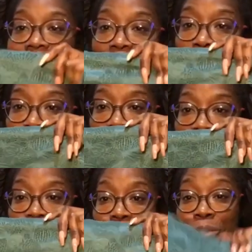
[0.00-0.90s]
a
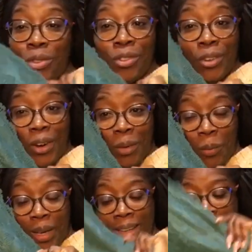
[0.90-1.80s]
base to start
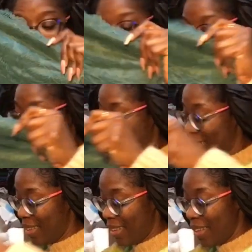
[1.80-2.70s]
with,
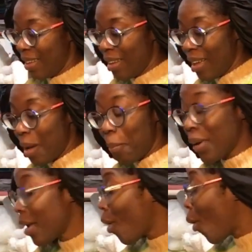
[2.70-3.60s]
but
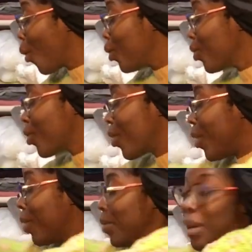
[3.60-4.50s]

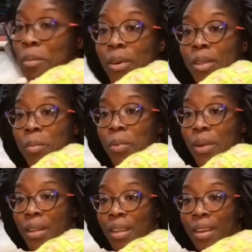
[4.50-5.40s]
I'm going to put
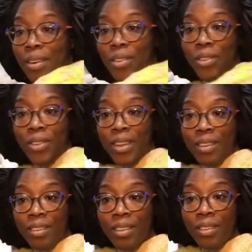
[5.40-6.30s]
it here so you can
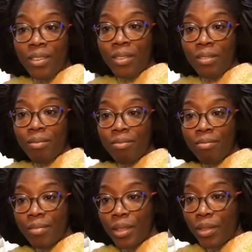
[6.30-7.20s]
still,
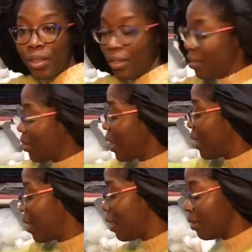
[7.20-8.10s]
if it doesn't slide
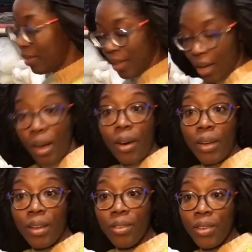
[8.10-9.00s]
down,
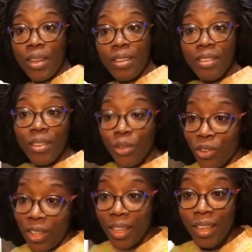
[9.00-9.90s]
okay, so you can still
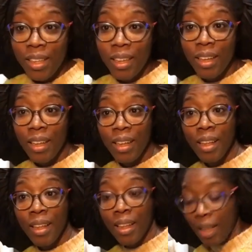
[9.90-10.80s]
see it.
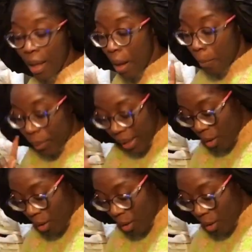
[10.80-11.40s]
But I